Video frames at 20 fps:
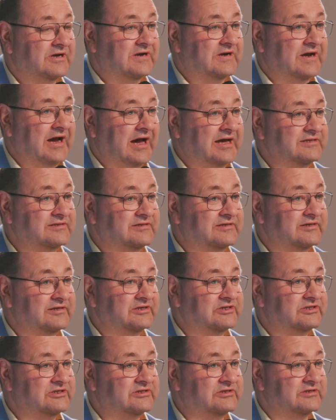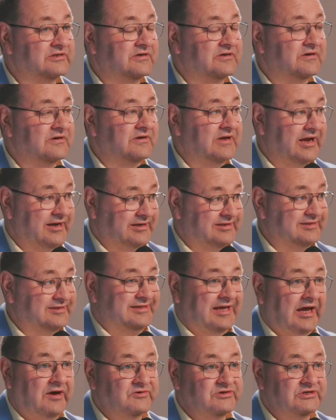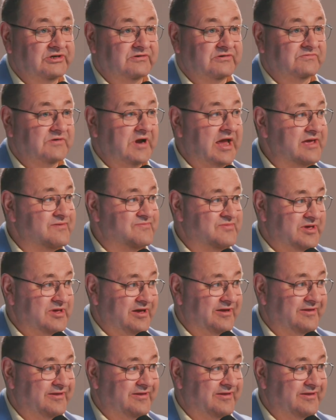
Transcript: countries like Saudi Arabia.